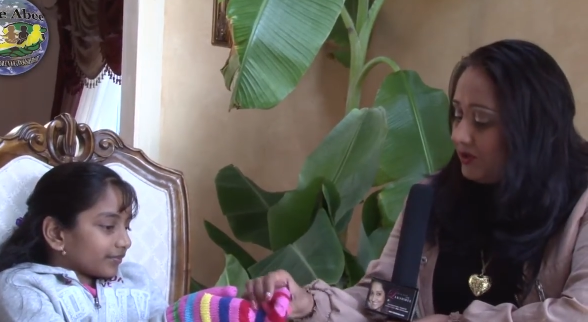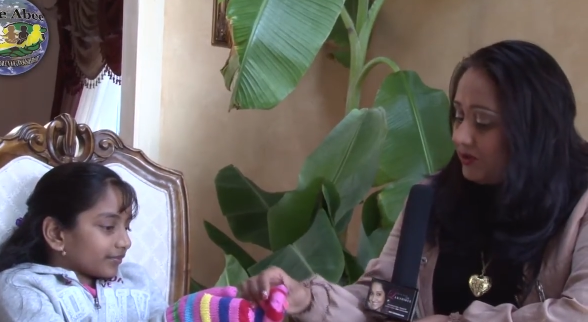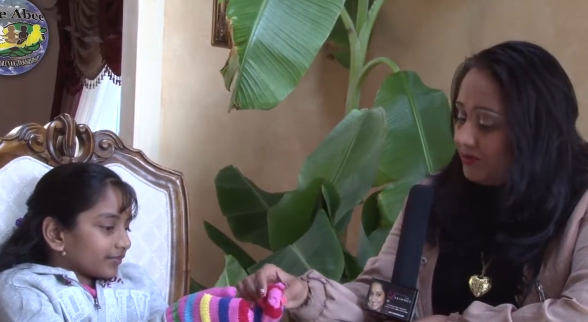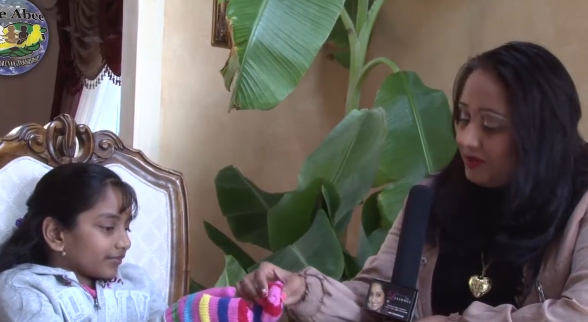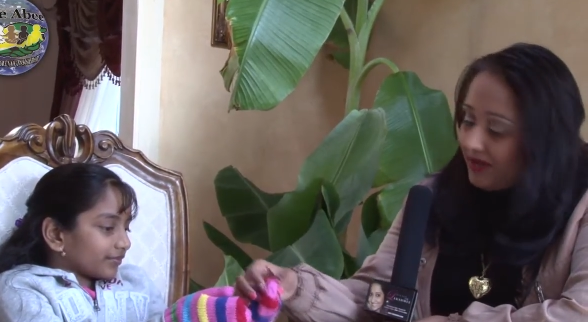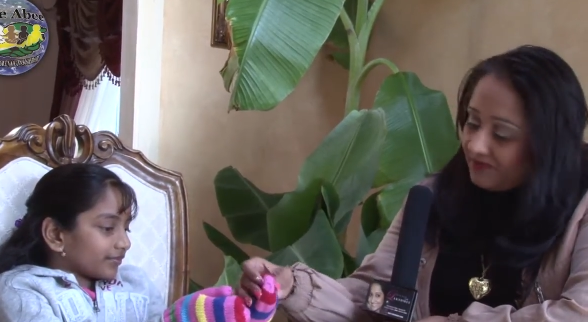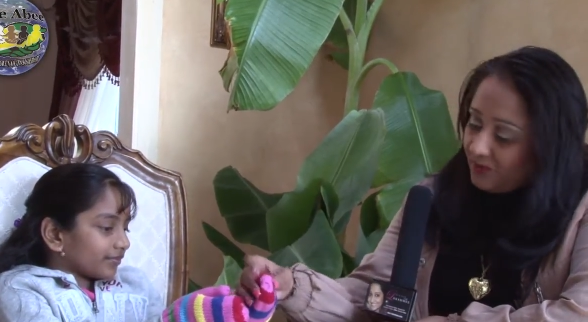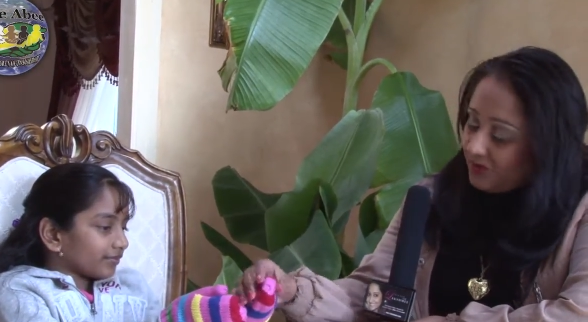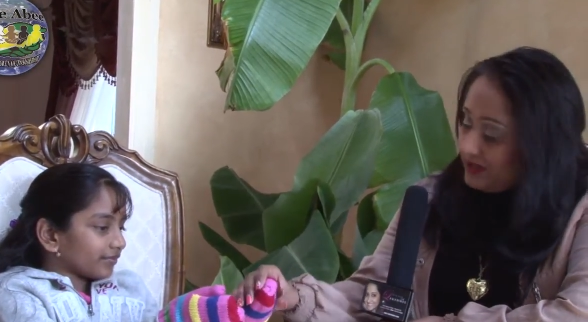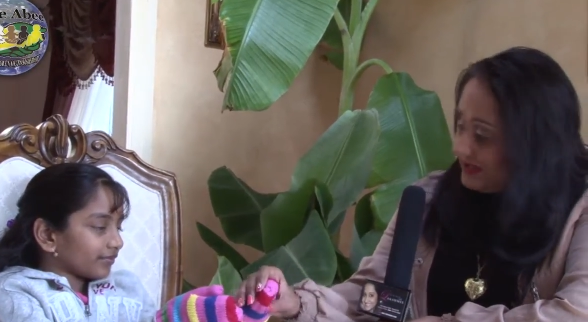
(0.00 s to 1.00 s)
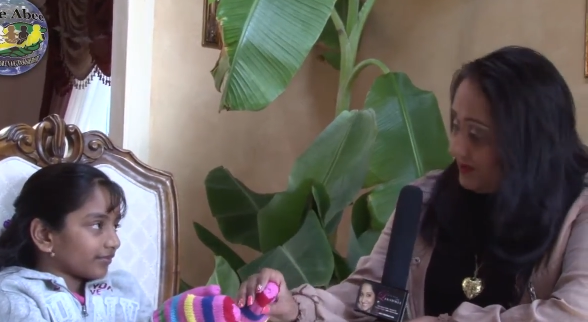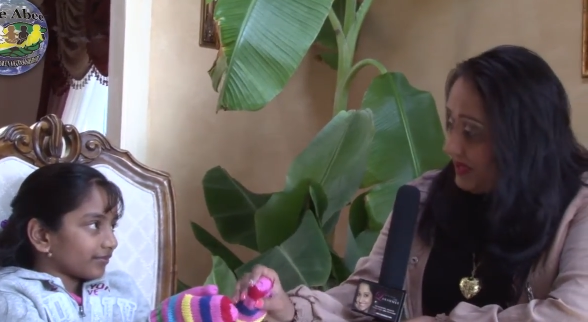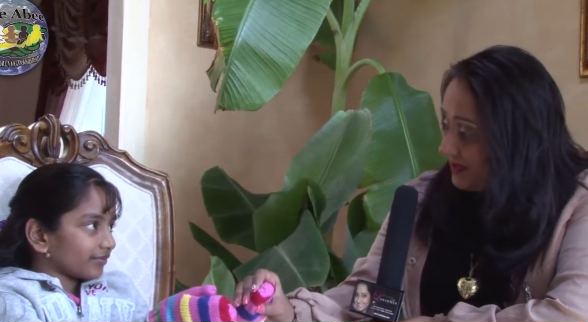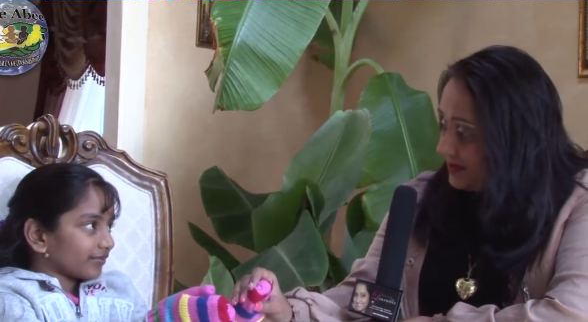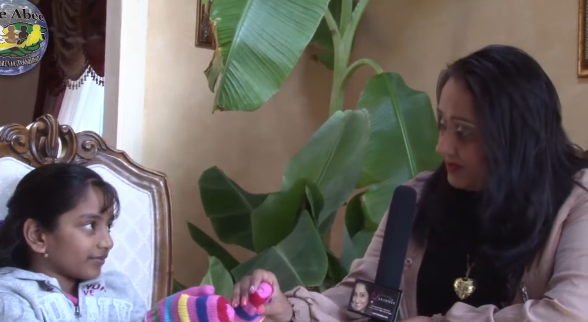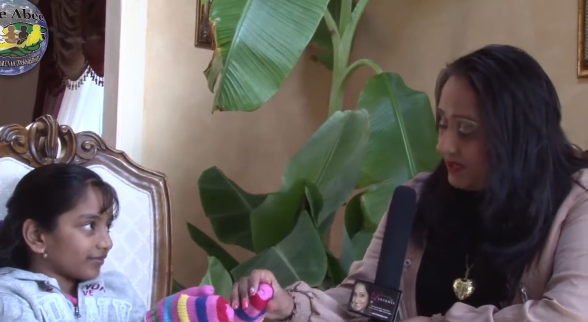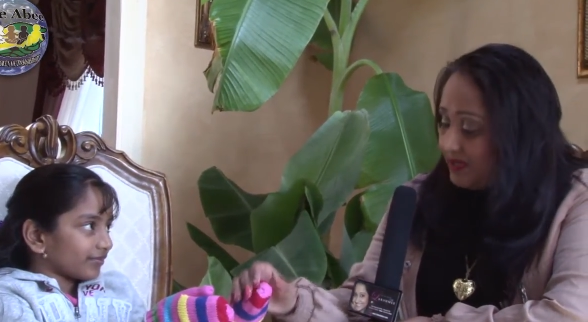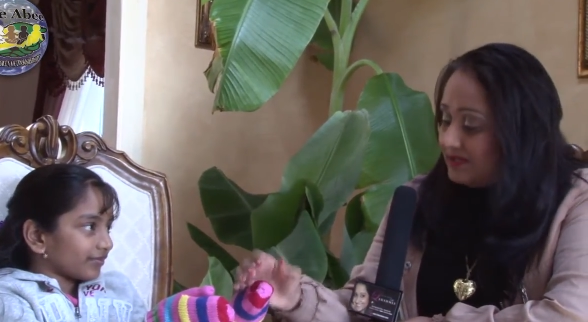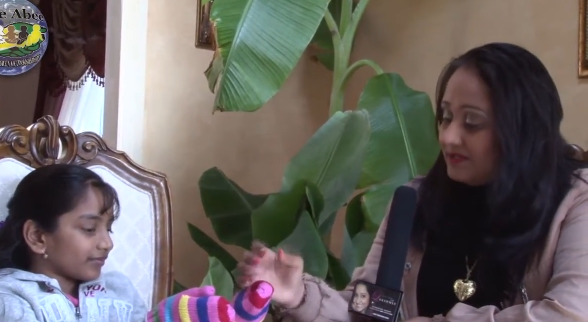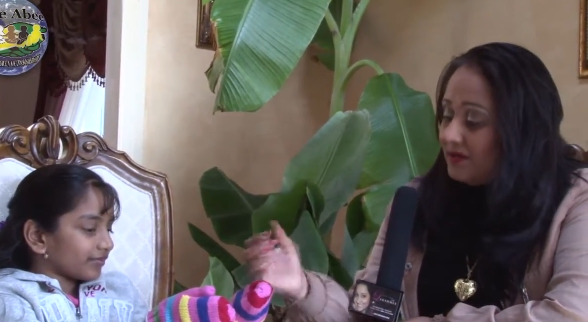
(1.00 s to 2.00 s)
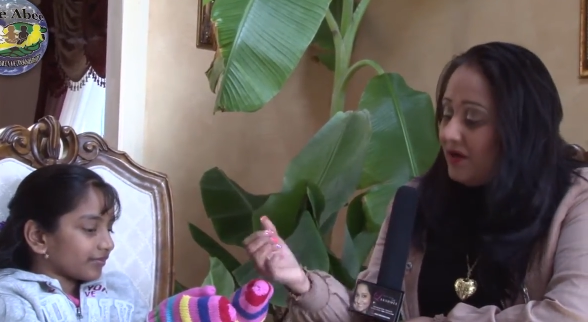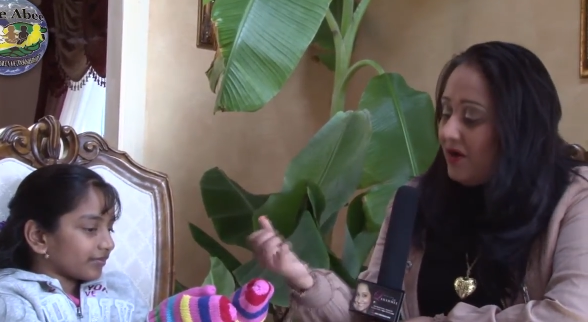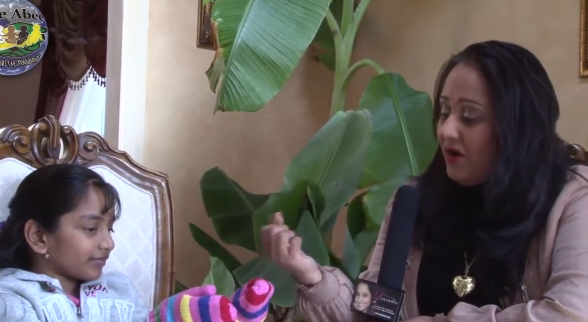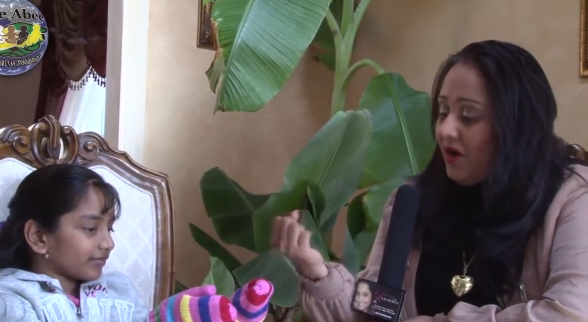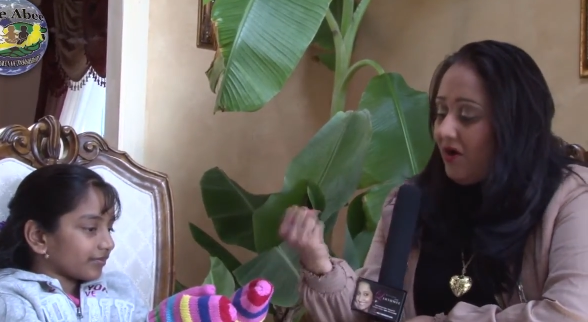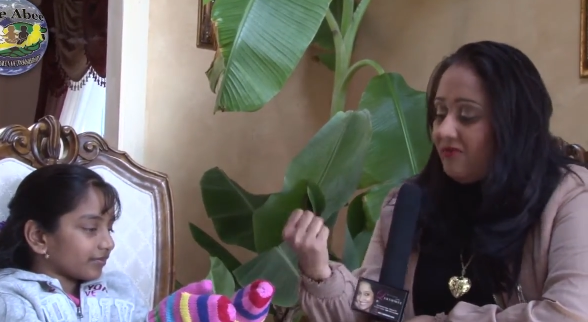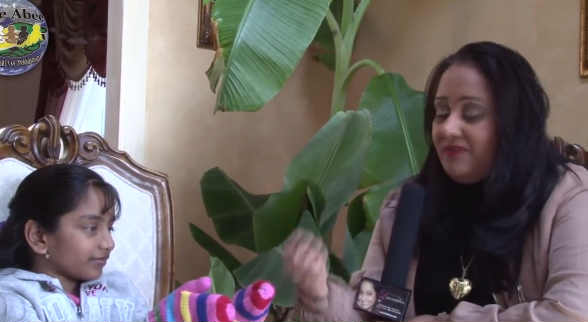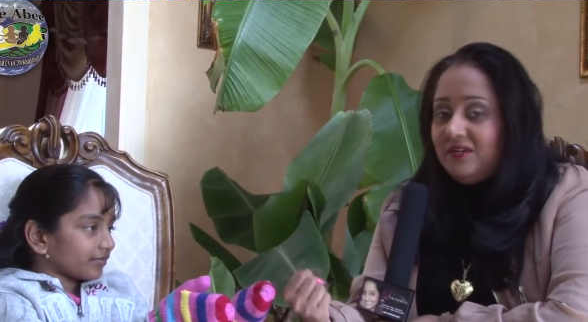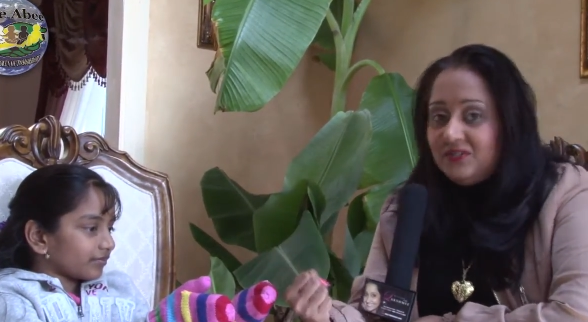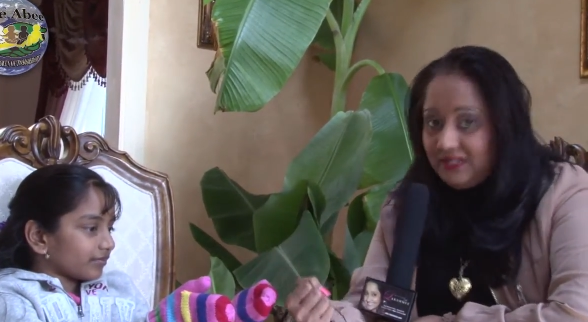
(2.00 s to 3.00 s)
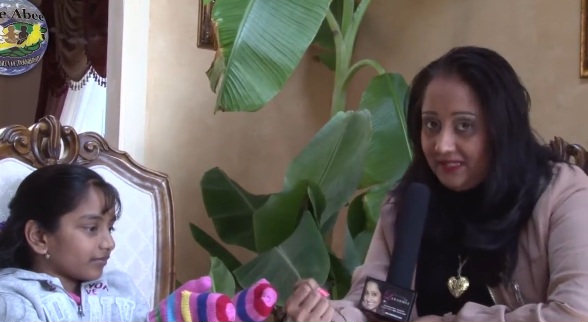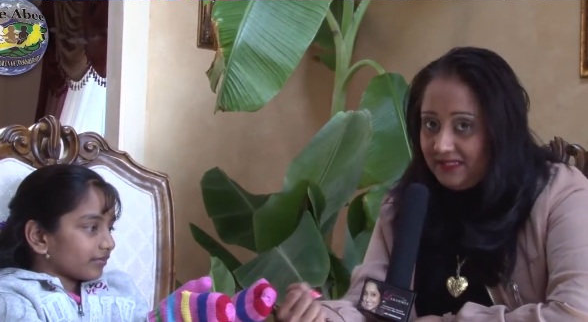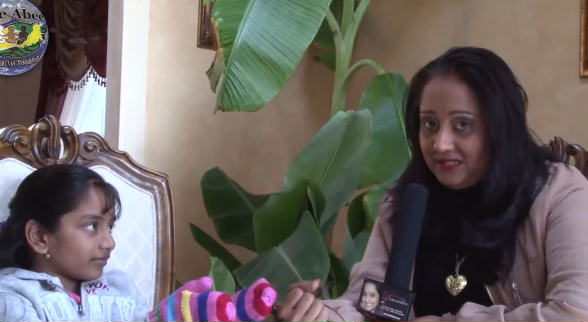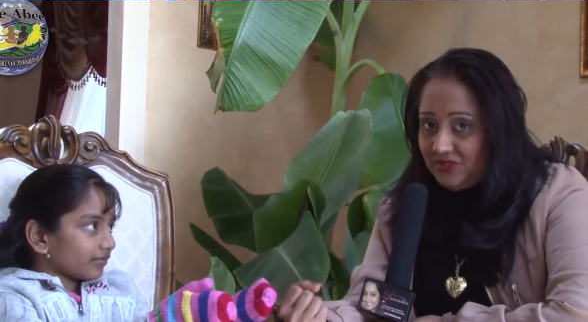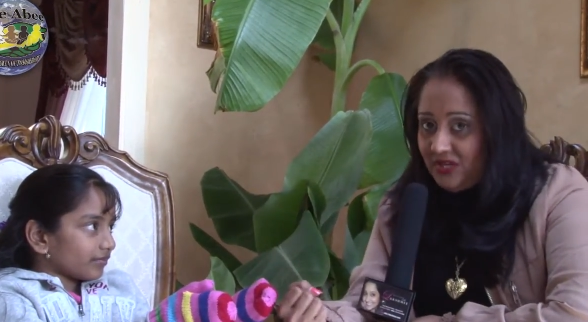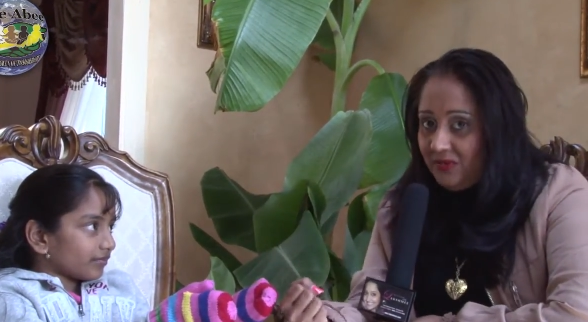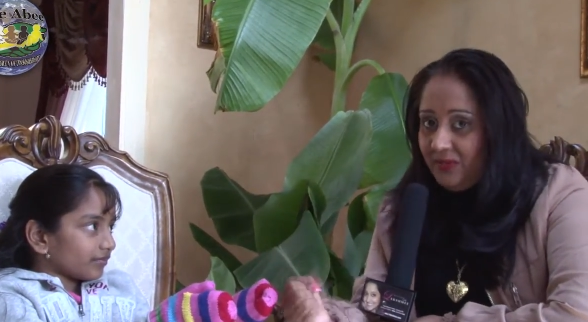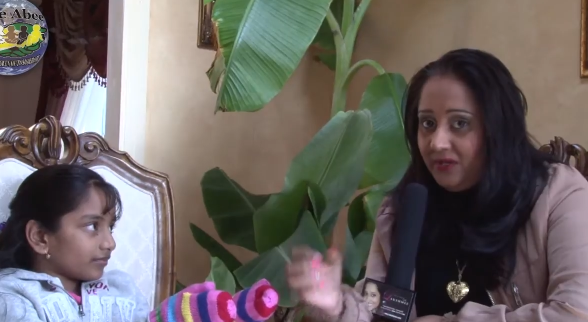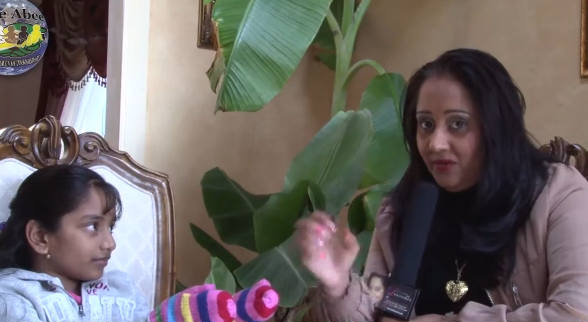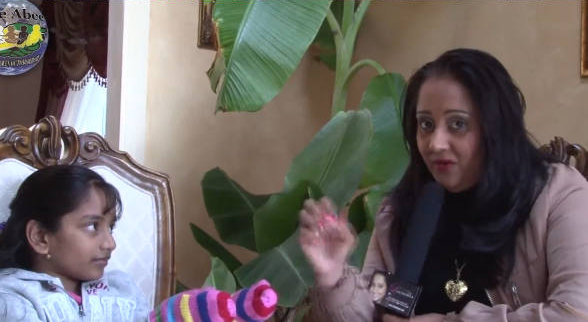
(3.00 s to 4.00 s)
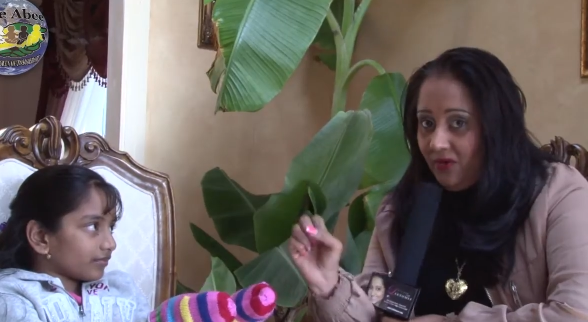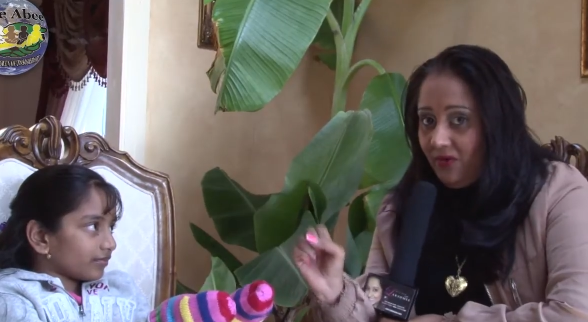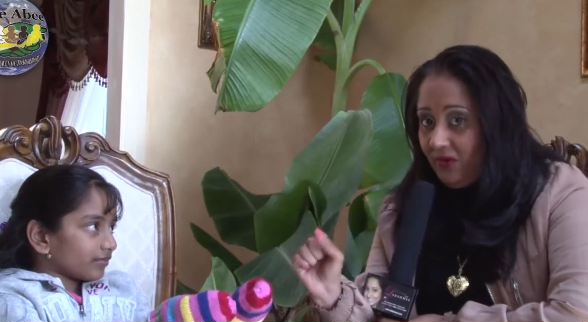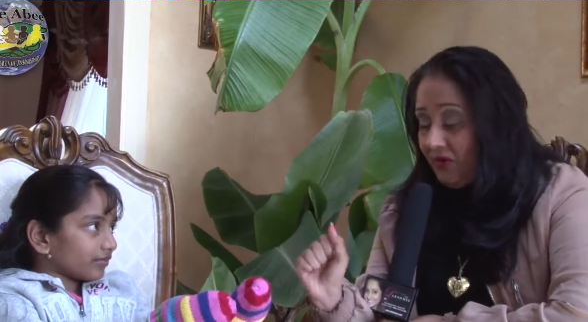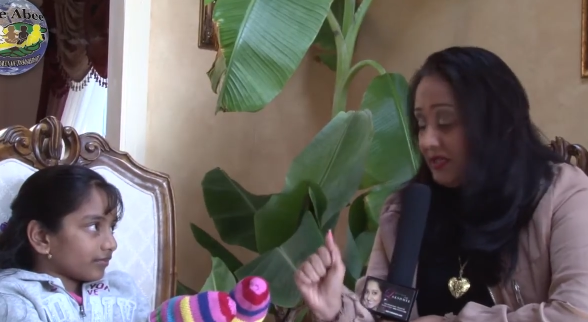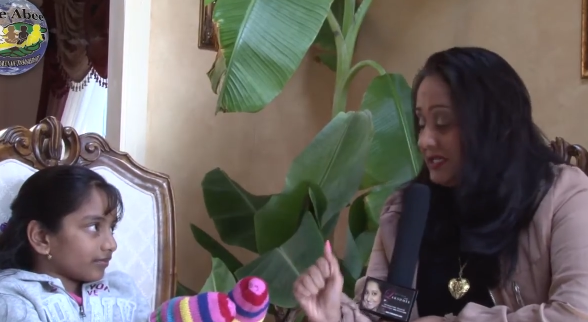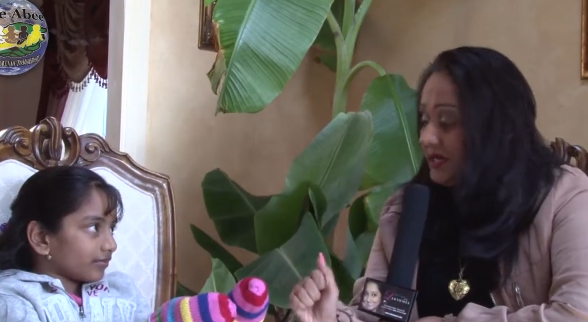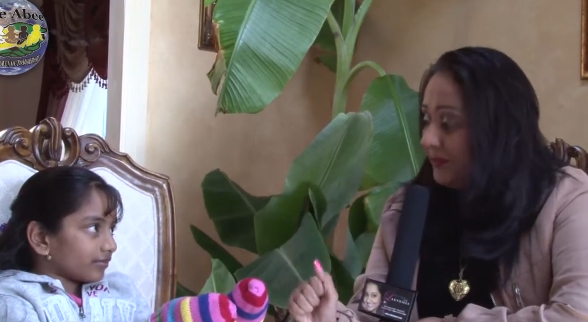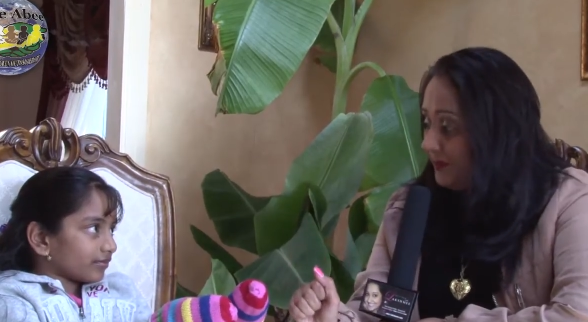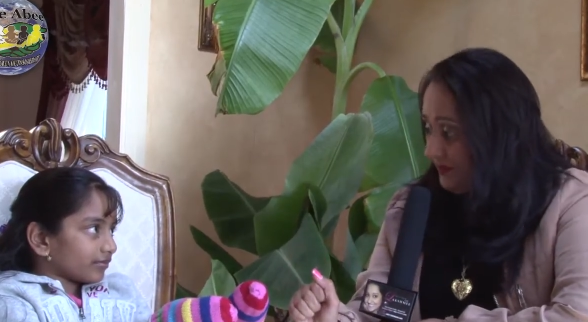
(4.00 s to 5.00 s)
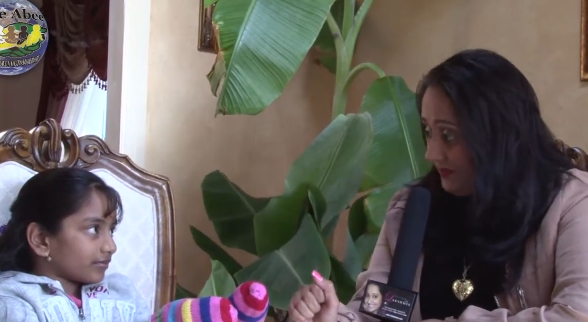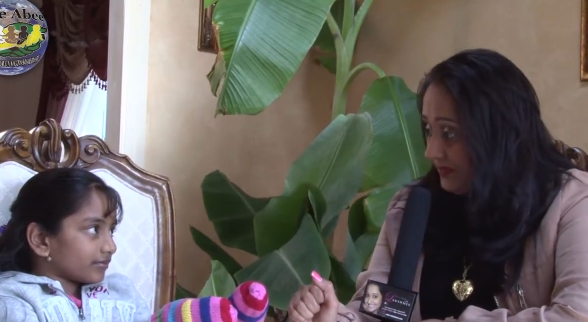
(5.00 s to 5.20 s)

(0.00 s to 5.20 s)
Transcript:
Speaker 1: You're going to be have to wear these mittens because her fingers, ladies and gentlemen, are all crushed up.